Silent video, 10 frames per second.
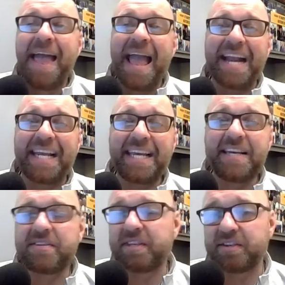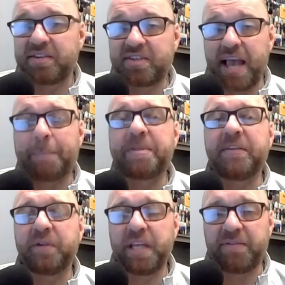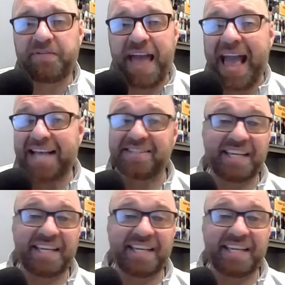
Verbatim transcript: And he is deceptively fast.